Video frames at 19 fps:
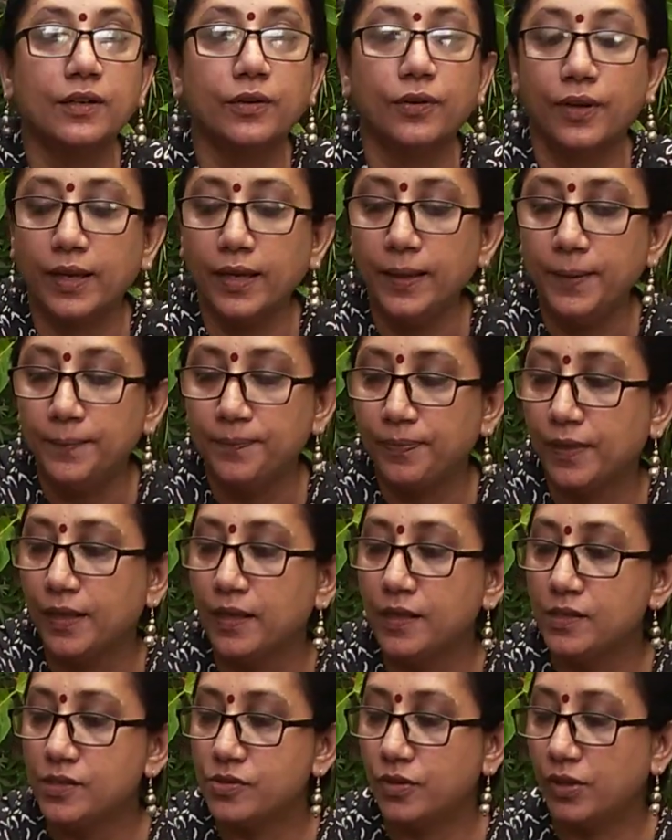Okay.
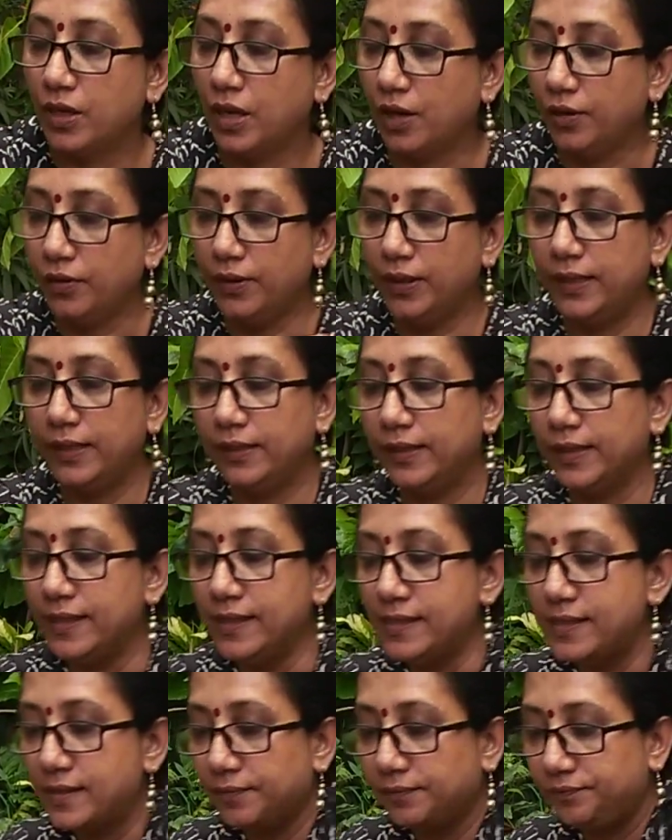So now in
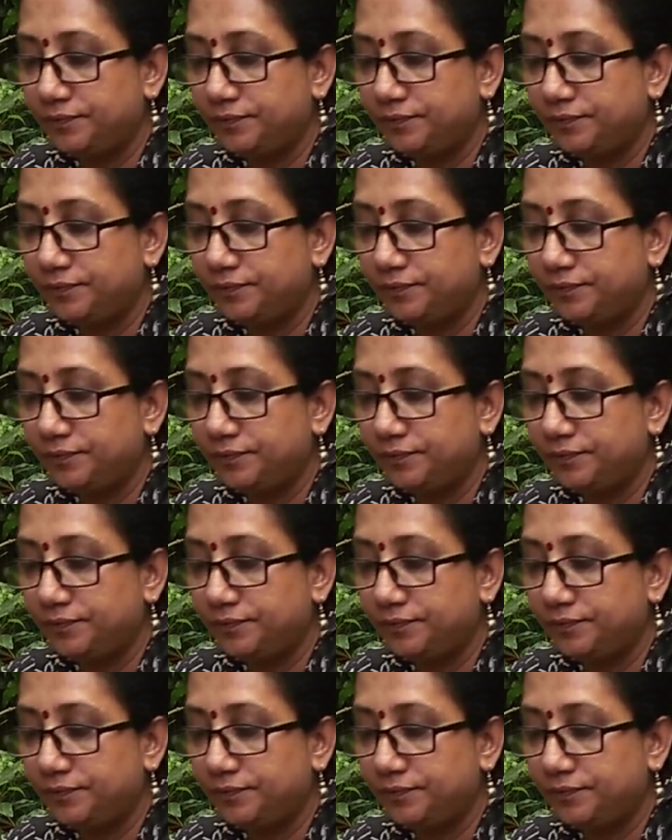this